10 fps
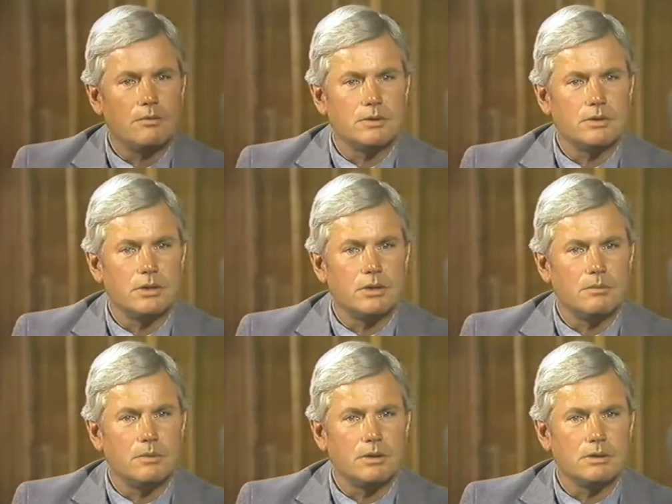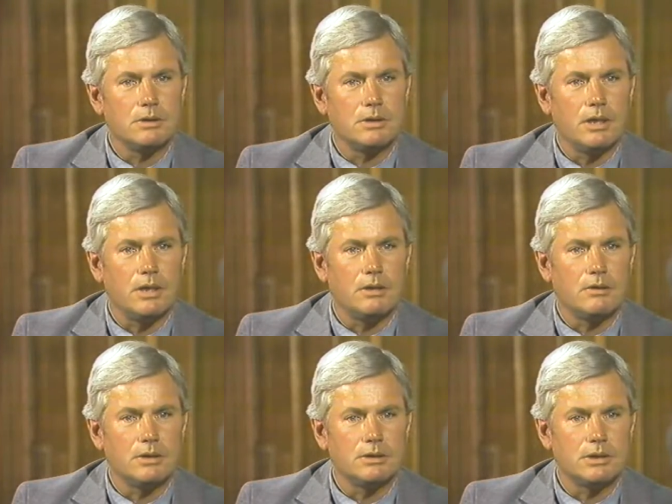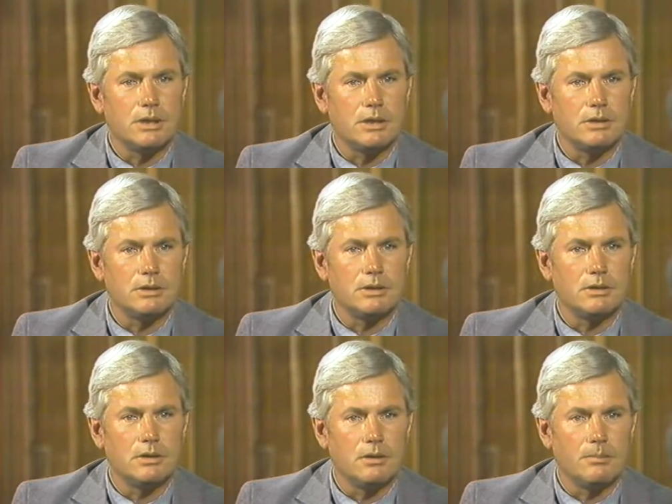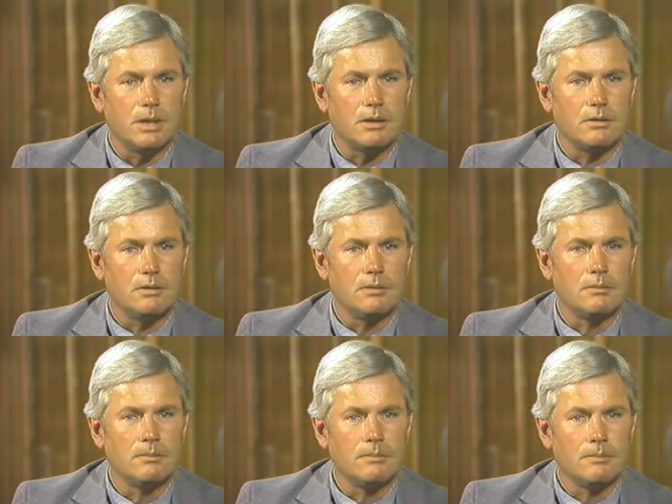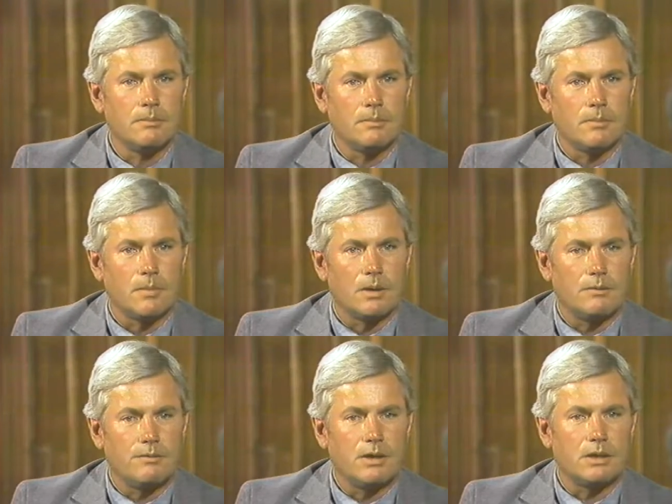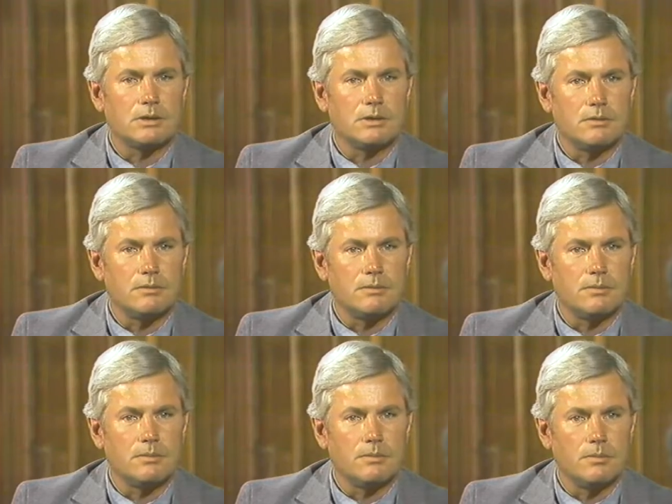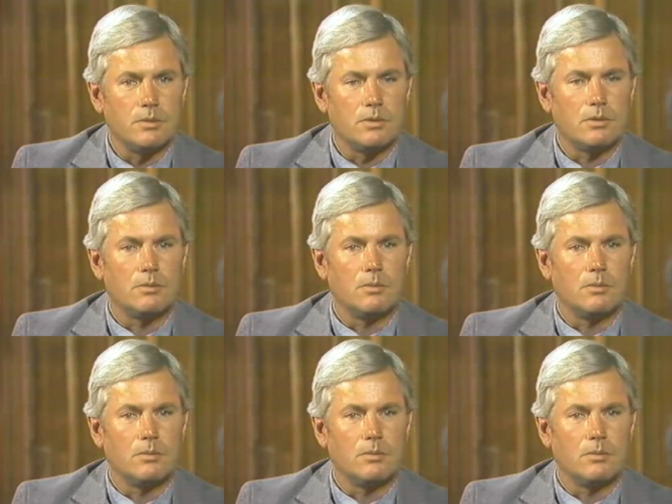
you for sharing with us today your insights into the medical effects of nuclear